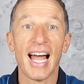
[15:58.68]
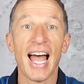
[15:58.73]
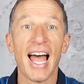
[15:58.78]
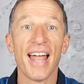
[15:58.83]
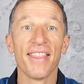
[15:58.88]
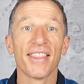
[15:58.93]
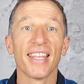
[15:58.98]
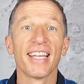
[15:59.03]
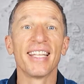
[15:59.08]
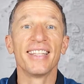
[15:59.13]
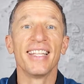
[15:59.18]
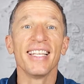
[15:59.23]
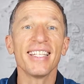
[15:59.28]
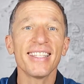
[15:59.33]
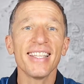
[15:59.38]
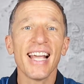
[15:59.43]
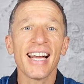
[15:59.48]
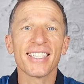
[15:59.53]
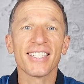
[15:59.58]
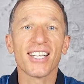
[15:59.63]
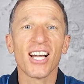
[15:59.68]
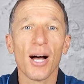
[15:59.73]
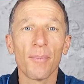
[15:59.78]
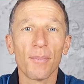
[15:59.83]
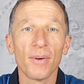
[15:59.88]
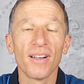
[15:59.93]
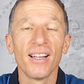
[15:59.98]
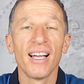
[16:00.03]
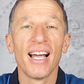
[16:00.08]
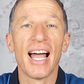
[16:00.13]
And this next
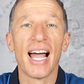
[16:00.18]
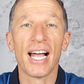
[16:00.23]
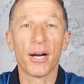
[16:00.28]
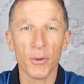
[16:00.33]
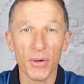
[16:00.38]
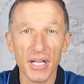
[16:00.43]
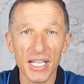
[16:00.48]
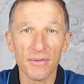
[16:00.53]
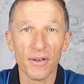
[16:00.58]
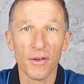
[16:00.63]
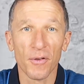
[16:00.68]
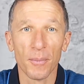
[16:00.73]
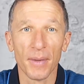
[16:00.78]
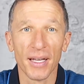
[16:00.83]
couple agrees with